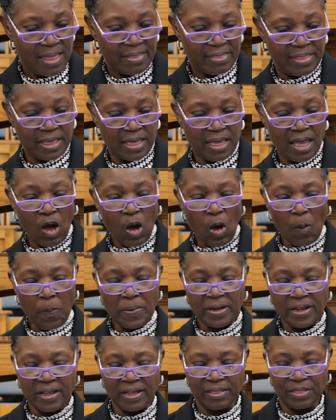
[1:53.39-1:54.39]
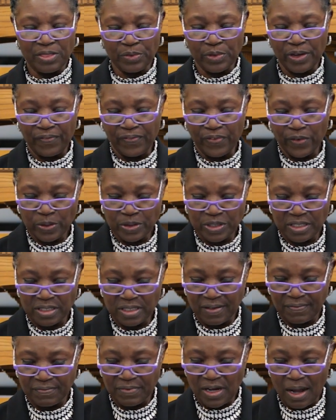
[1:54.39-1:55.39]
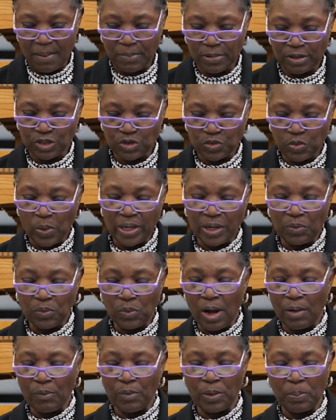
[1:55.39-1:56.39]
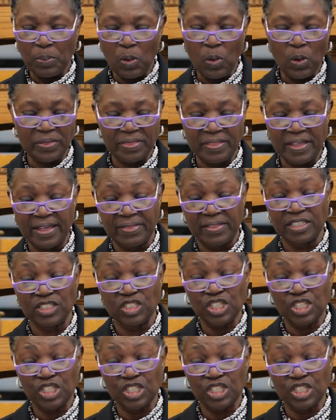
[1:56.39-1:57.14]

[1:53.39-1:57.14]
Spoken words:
The opening three verses of Numbers 21 report that the